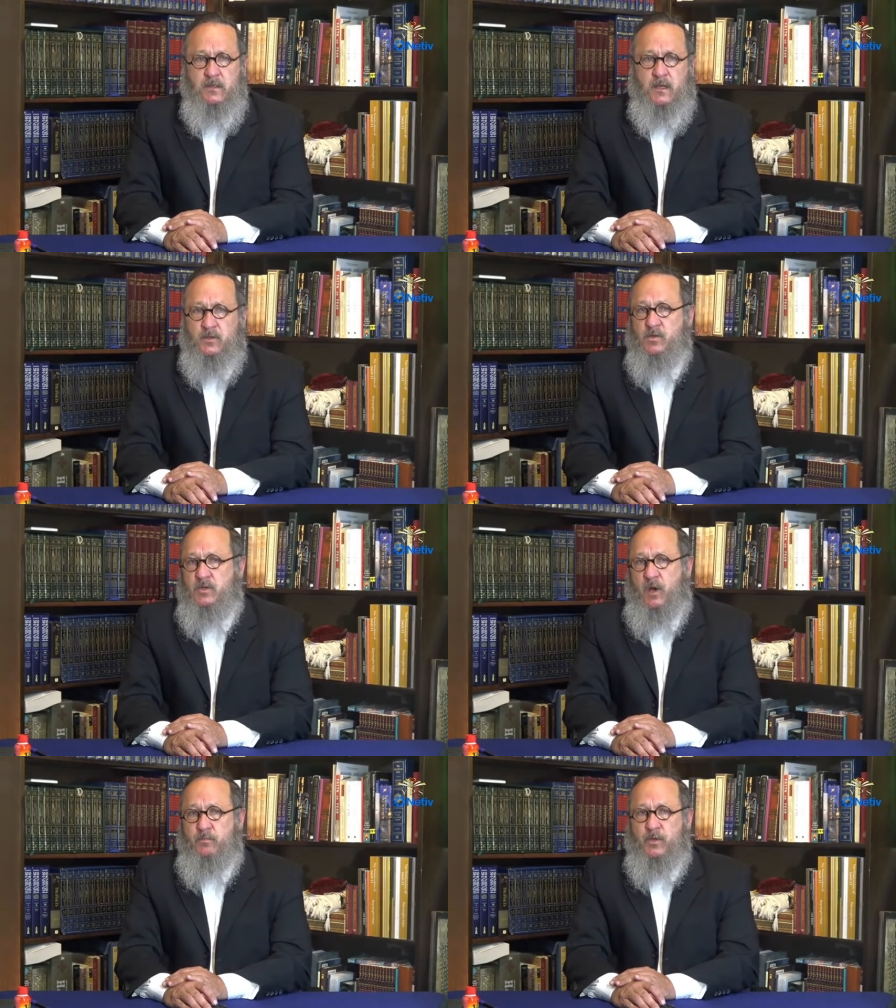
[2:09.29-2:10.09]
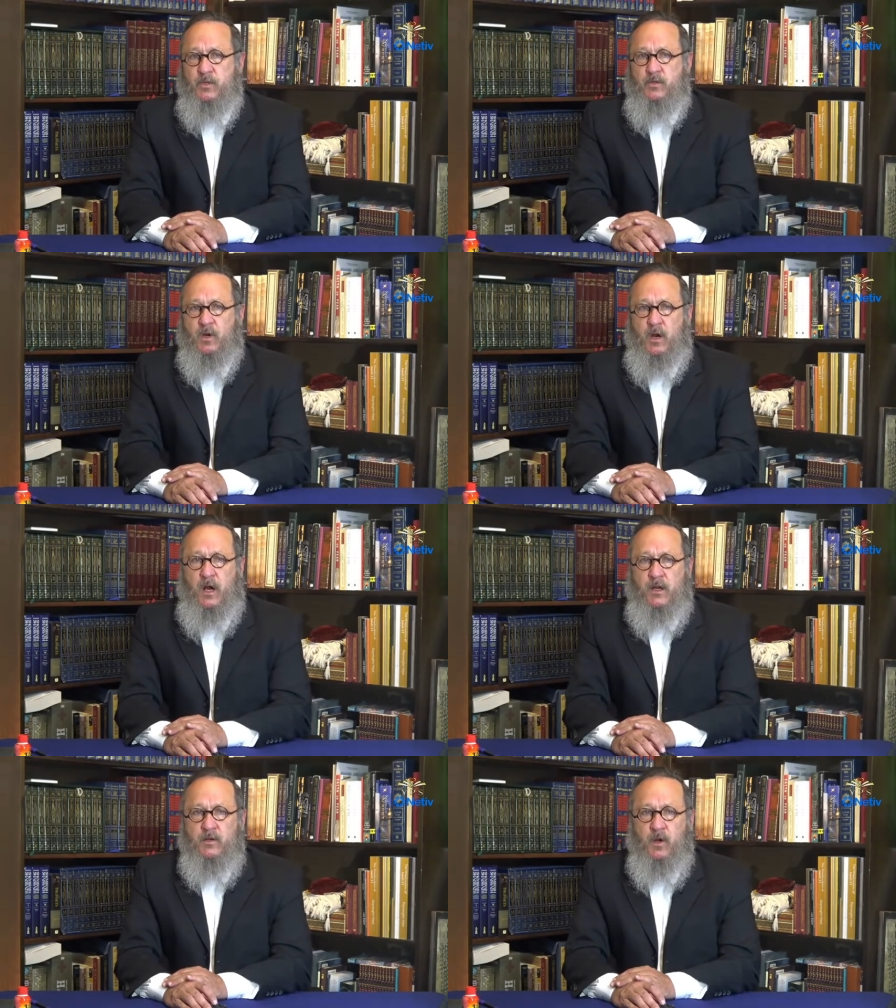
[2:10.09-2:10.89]
And you shall put your
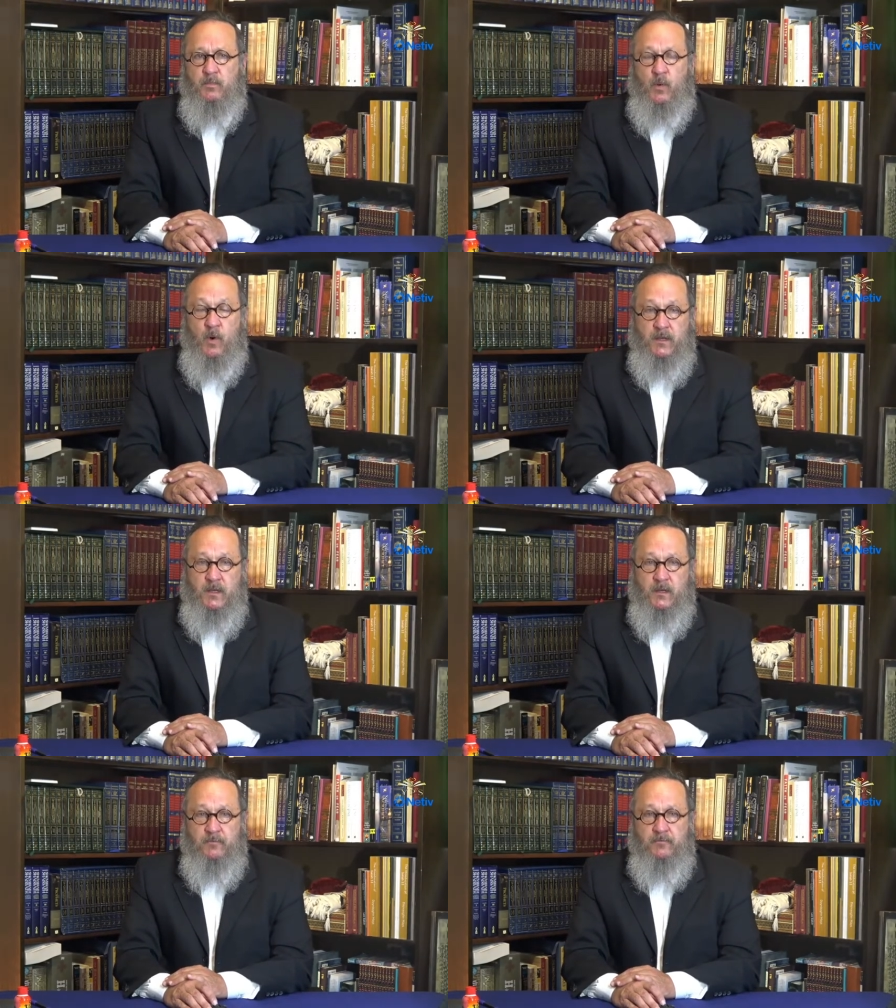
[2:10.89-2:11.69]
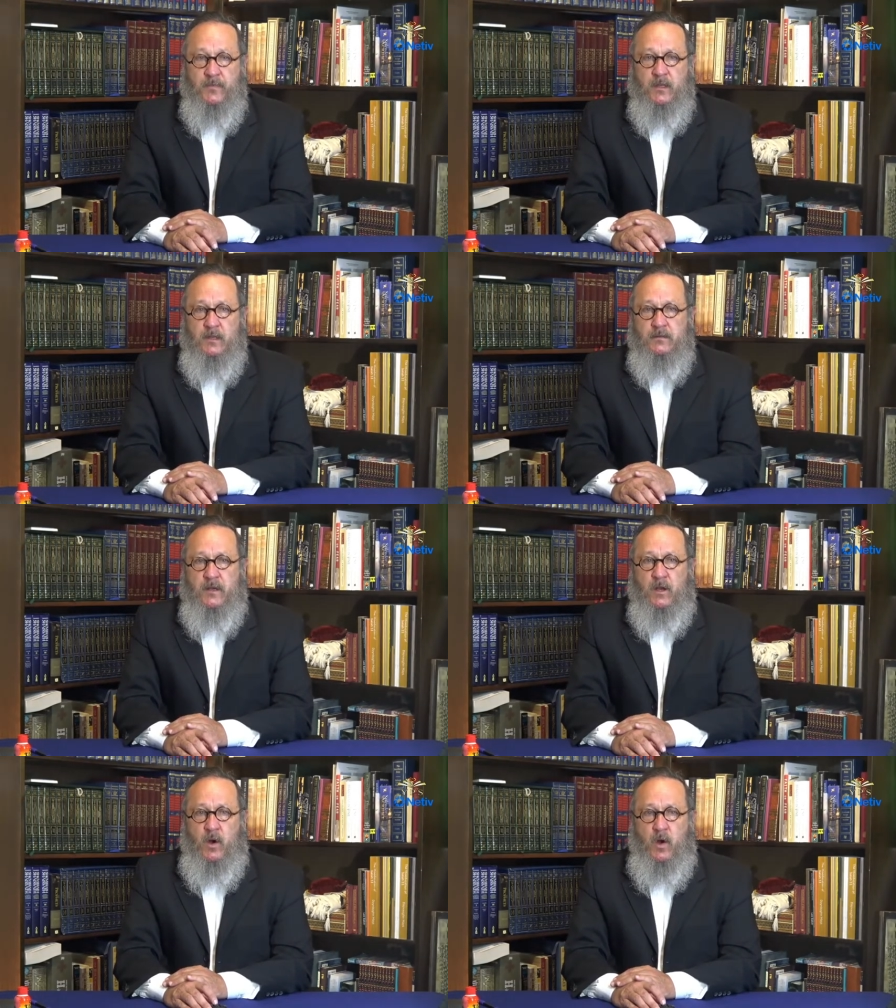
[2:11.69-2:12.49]
honor upon him,
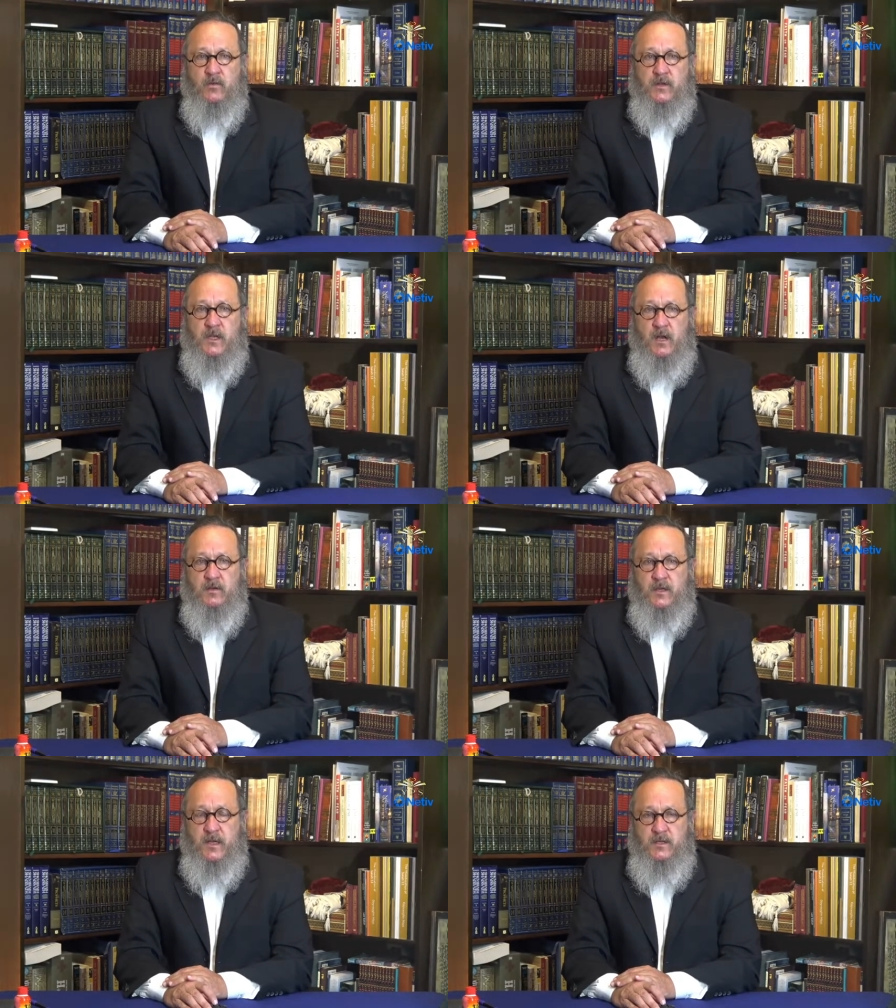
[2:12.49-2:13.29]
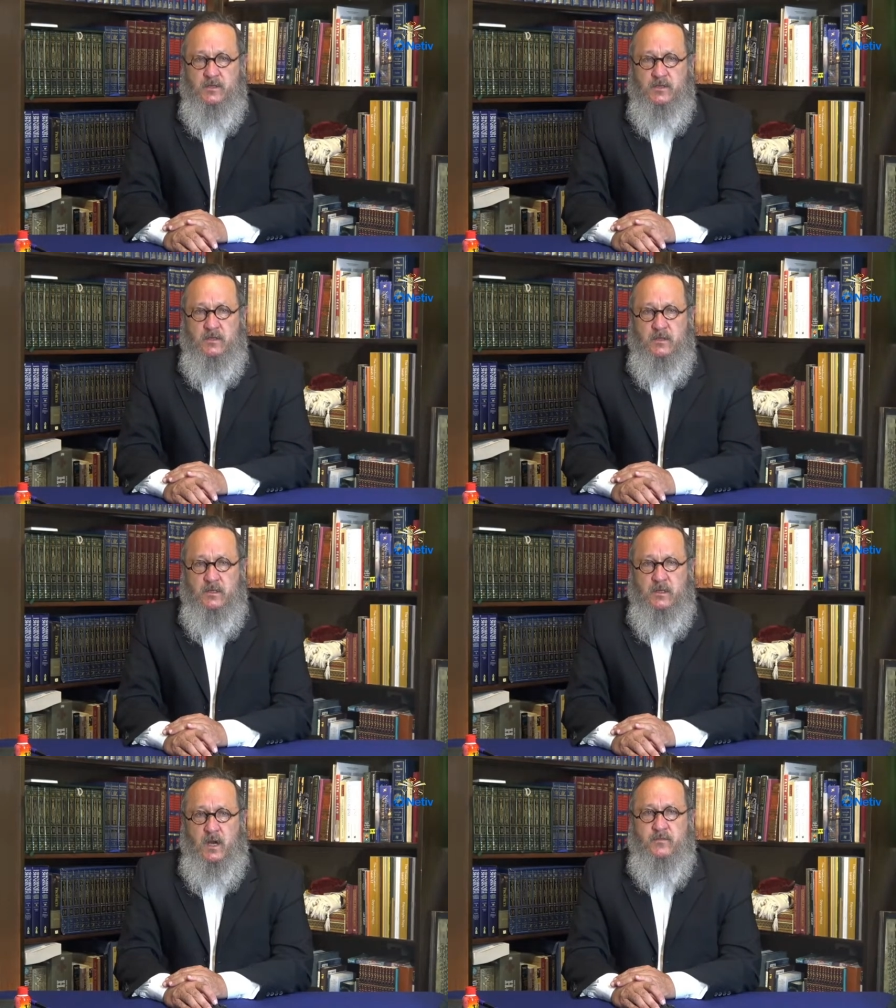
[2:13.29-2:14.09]
that all the congregation
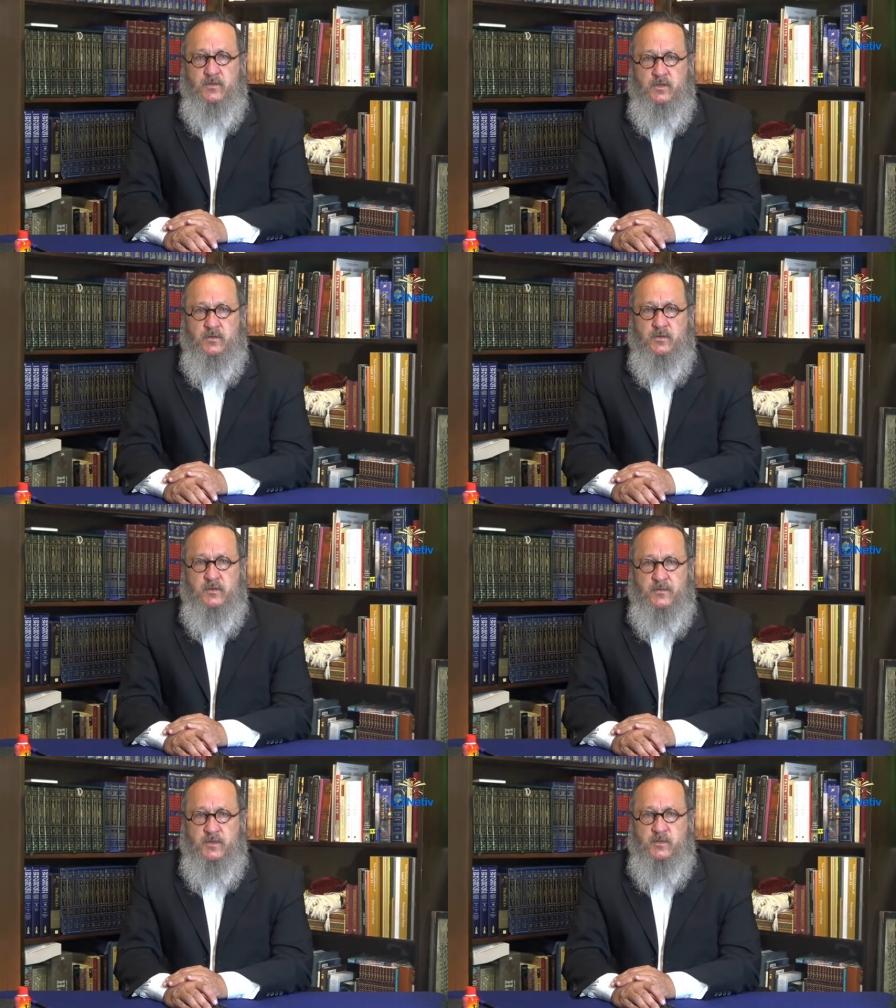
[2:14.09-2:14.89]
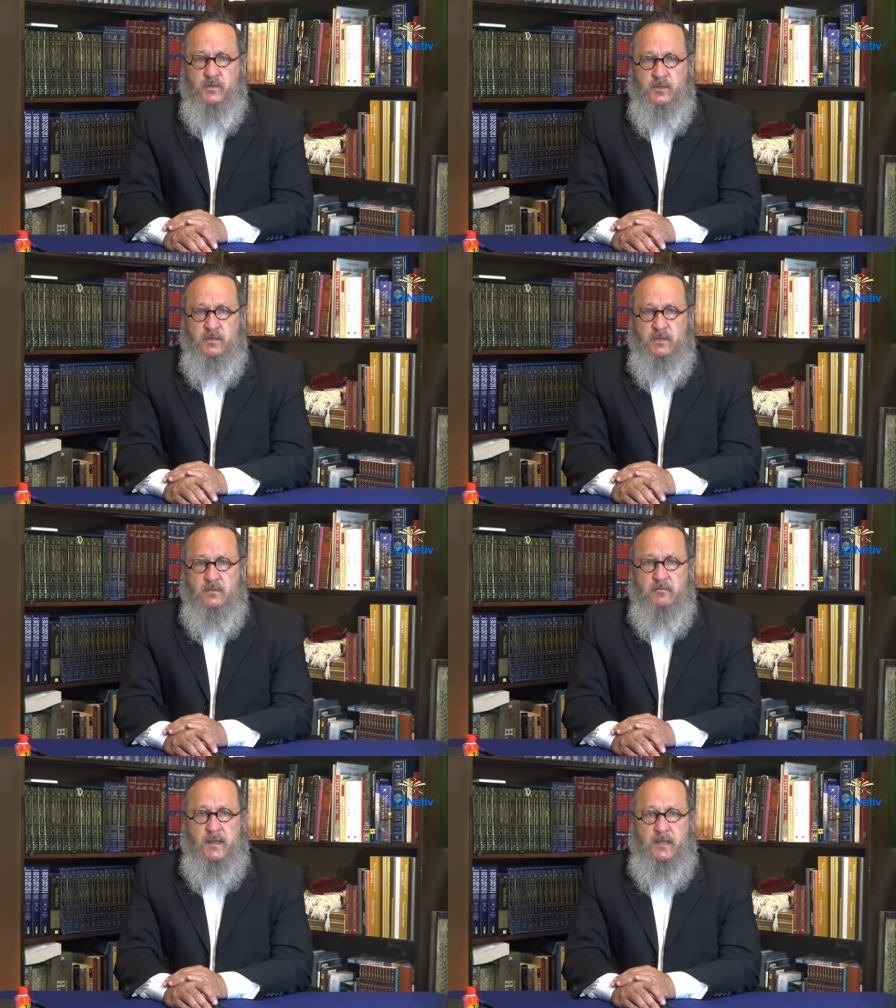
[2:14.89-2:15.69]
of the children of Israel
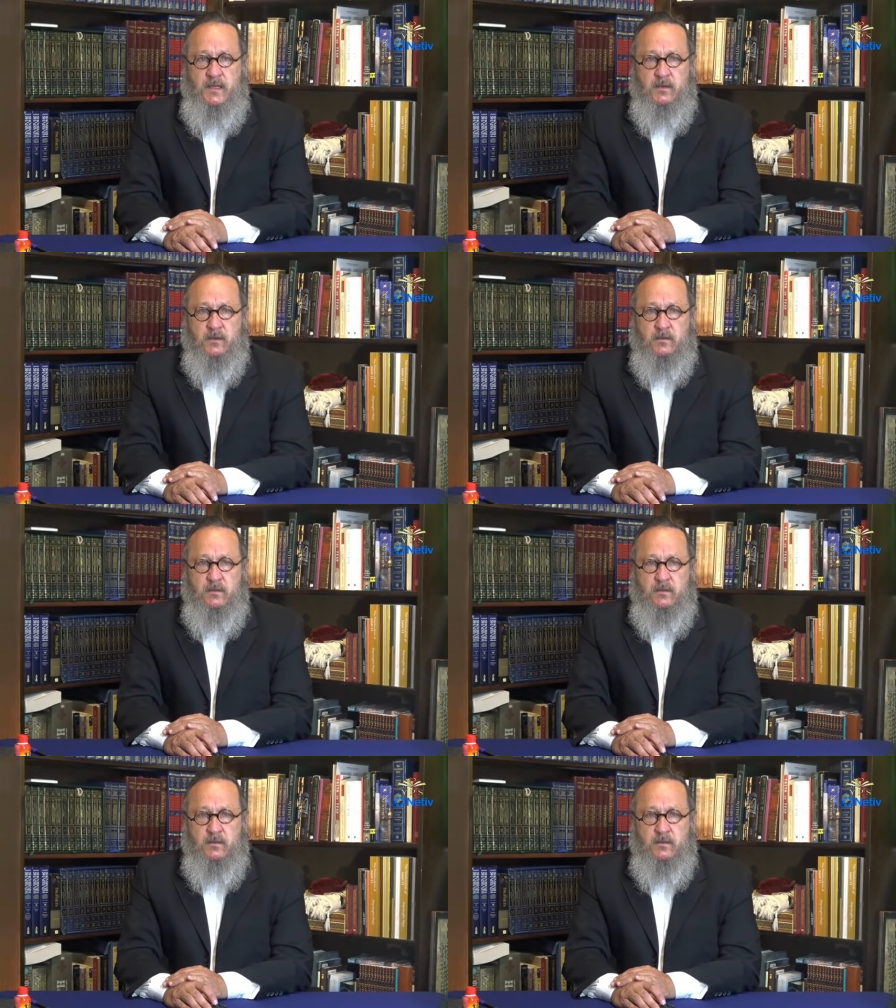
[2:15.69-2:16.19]
may hear.